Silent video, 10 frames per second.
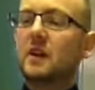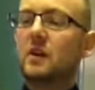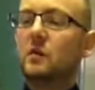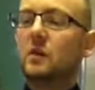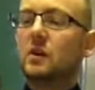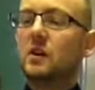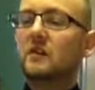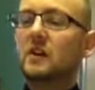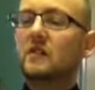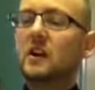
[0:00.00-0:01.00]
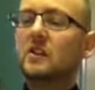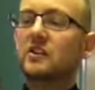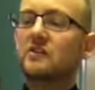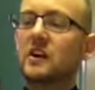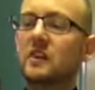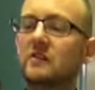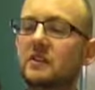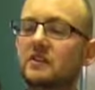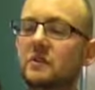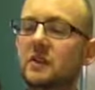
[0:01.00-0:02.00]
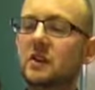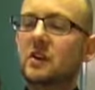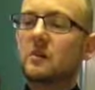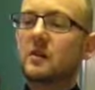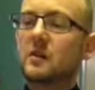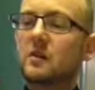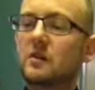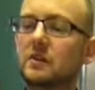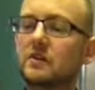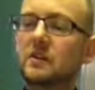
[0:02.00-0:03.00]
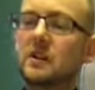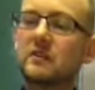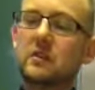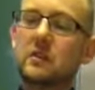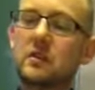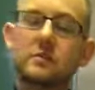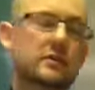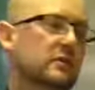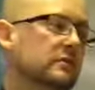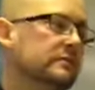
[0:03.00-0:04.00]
and then kind of the other side of it is when they open it, we see kind of her arms.